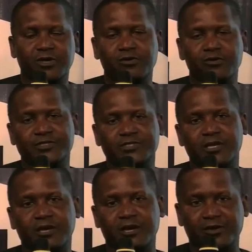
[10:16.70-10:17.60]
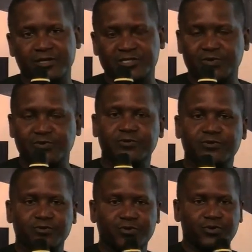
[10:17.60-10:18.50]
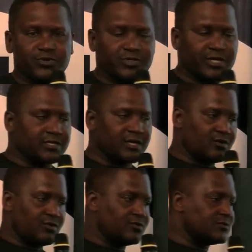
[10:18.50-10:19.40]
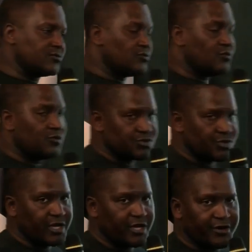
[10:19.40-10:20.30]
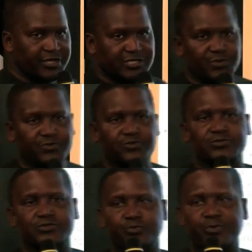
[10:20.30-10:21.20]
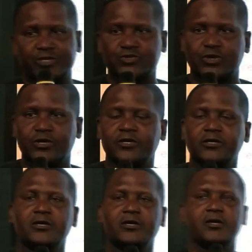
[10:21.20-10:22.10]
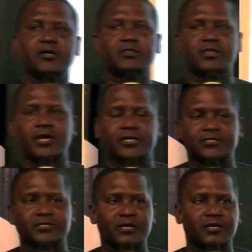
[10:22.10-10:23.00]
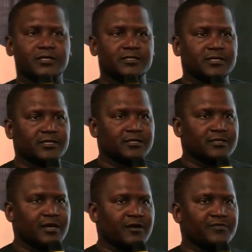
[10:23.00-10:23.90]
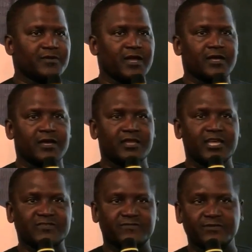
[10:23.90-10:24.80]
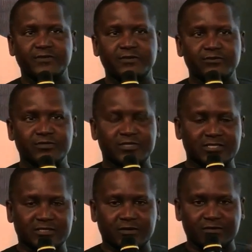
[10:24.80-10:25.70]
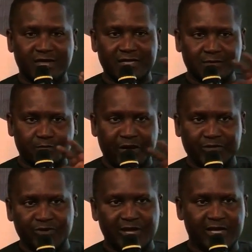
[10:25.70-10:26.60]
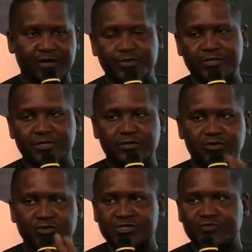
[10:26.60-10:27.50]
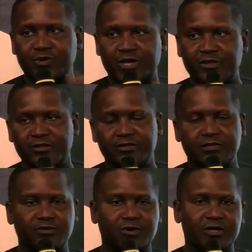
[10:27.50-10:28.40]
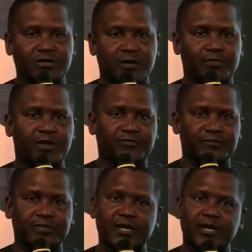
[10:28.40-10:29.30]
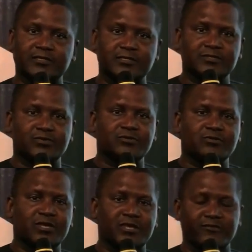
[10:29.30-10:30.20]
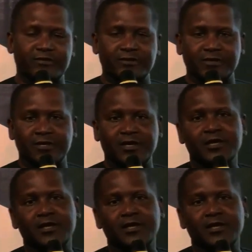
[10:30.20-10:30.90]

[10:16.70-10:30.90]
We always encourage people. We will get our own. We also encourage people to make sure that that they have like an SPV, you know, just that particular company. They don't use it for anything. They go and apply for the license. Once they are given,